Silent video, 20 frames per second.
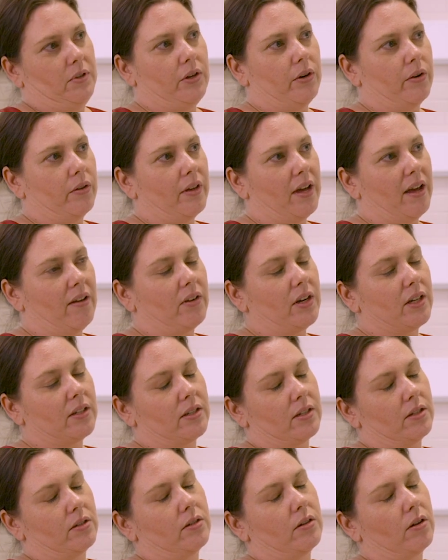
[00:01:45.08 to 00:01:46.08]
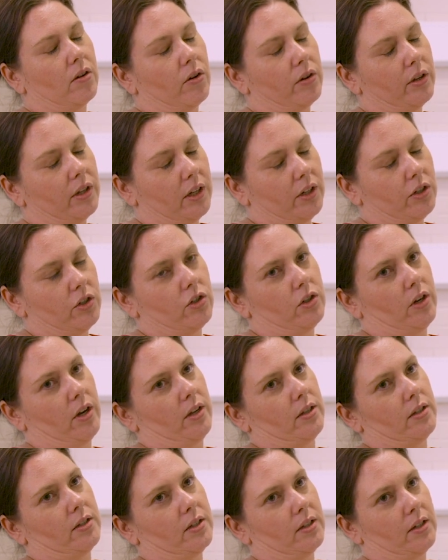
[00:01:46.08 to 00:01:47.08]
you know, the evidence is only
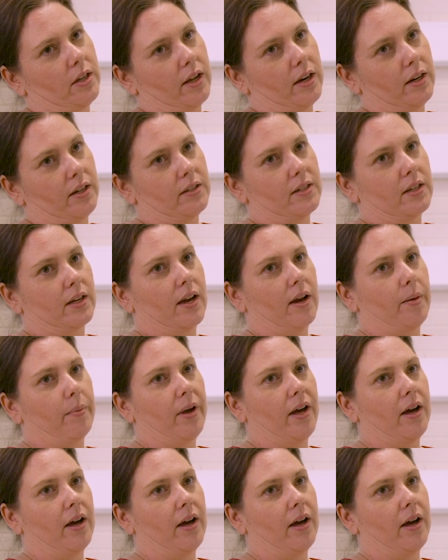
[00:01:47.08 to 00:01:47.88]
just starting to come